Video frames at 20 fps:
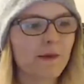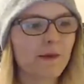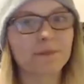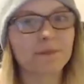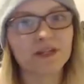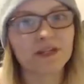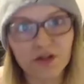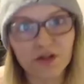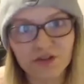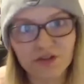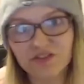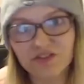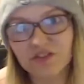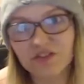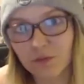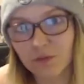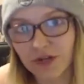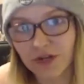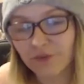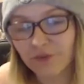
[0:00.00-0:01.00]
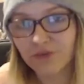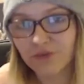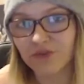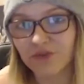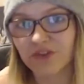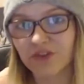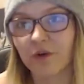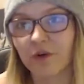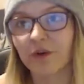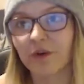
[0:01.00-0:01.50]
because someone else
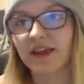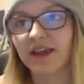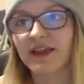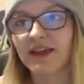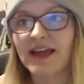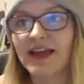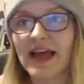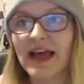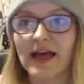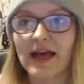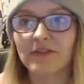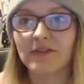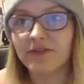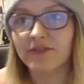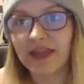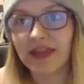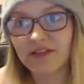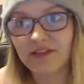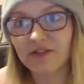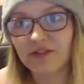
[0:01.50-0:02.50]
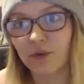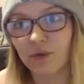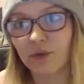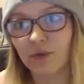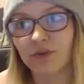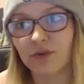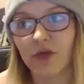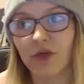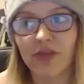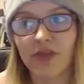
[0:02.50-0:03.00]
was going and they
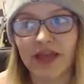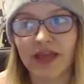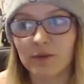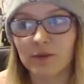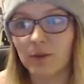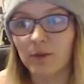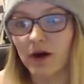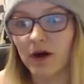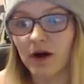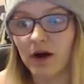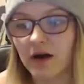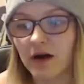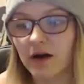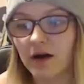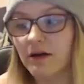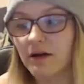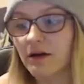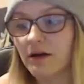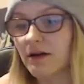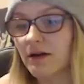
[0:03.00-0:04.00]
thought that they were